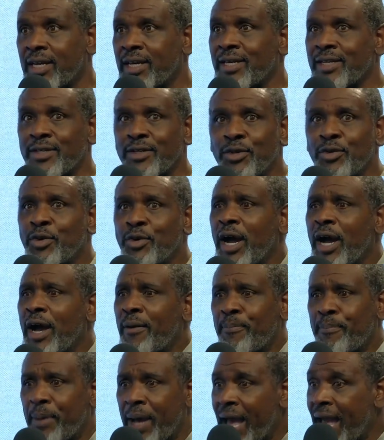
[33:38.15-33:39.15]
You
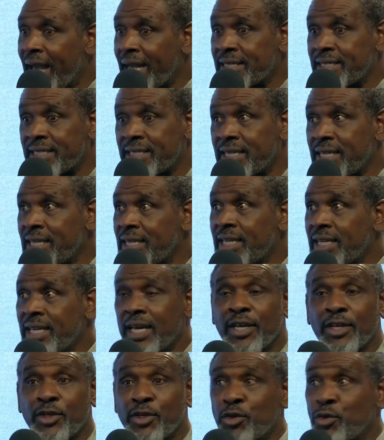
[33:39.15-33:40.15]
have back
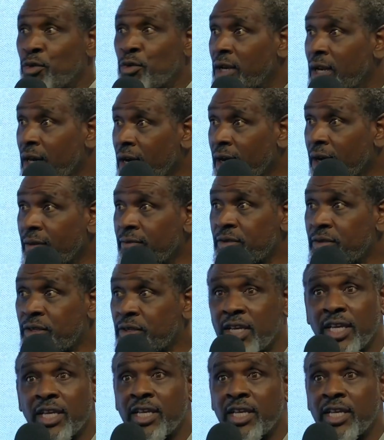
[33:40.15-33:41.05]
Zeke. You love Zeke.